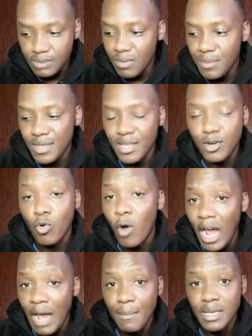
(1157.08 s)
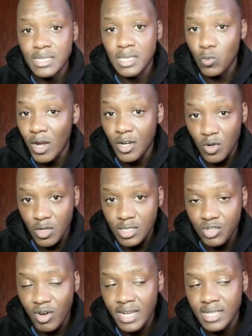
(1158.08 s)
maybe the requirements and
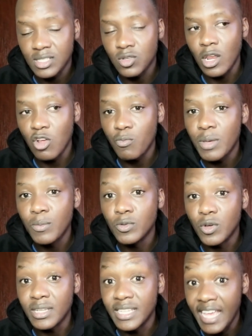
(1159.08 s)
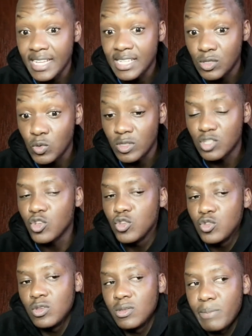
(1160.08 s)
whatnot, right? So a lot of people don't get to, so
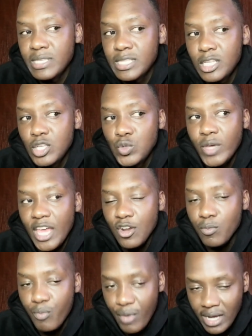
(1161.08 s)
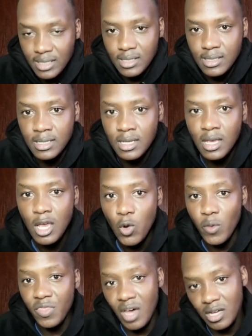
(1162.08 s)
basically you cannot practice
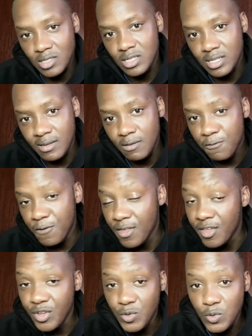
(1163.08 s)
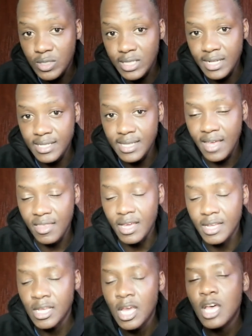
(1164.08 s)
without furthering your studies like
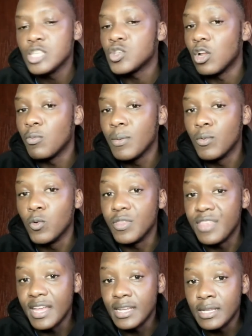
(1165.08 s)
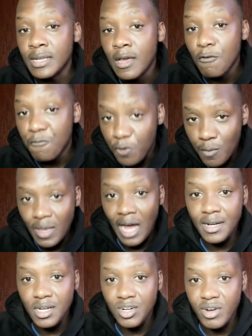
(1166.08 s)
that. So a lot of people would then, from the
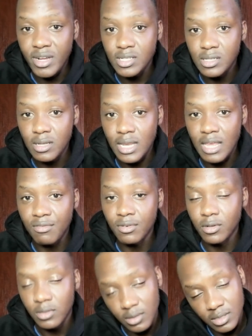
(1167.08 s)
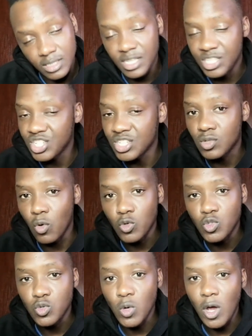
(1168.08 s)
undergrad level, then just go
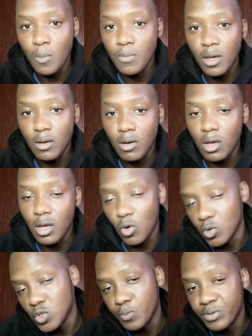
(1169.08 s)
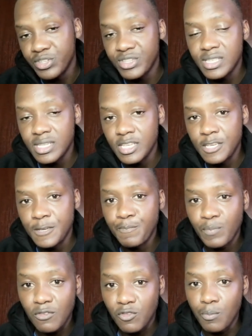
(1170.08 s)
to PGCE.
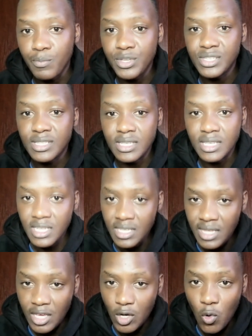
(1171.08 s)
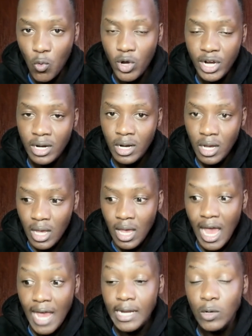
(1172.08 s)
From PGCE they go work,
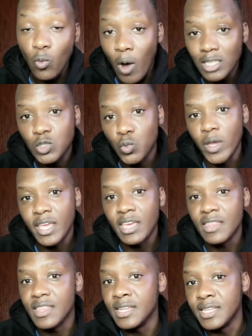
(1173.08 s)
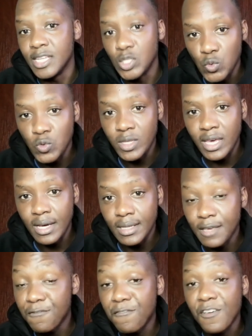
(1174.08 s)
and then whilst working, then they
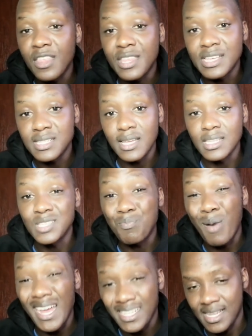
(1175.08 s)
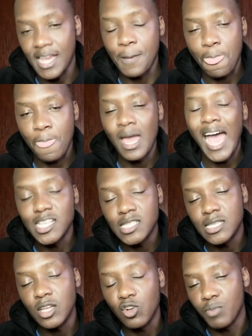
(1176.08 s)
further their studies part-time. I
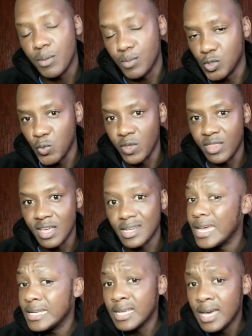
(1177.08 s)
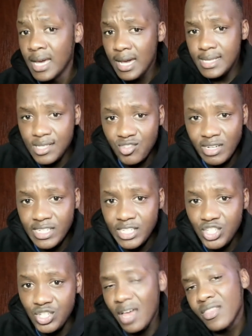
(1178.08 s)
see a lot of people doing that, and it's a
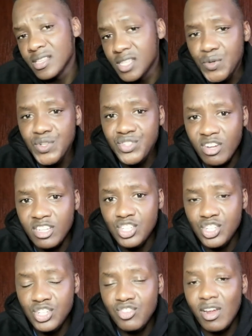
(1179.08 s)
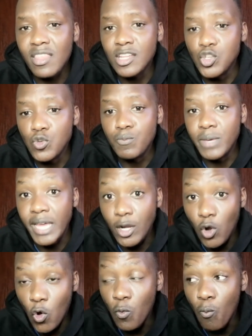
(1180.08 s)
strategy. I think it's a good strategy, rather than you being at
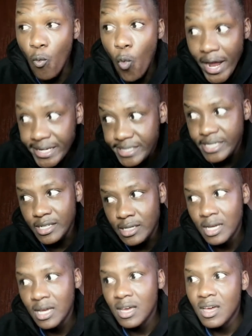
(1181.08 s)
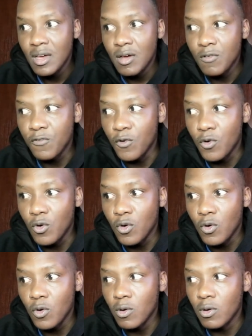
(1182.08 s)
home waiting
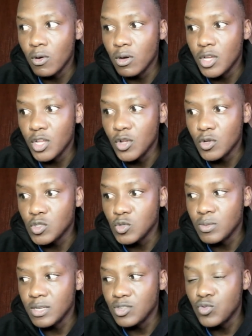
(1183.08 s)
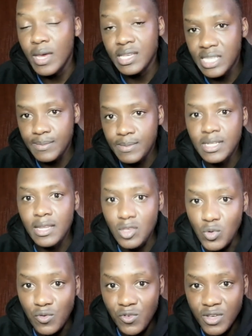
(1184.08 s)
for to be accepted at the
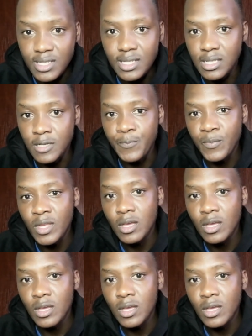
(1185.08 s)
university,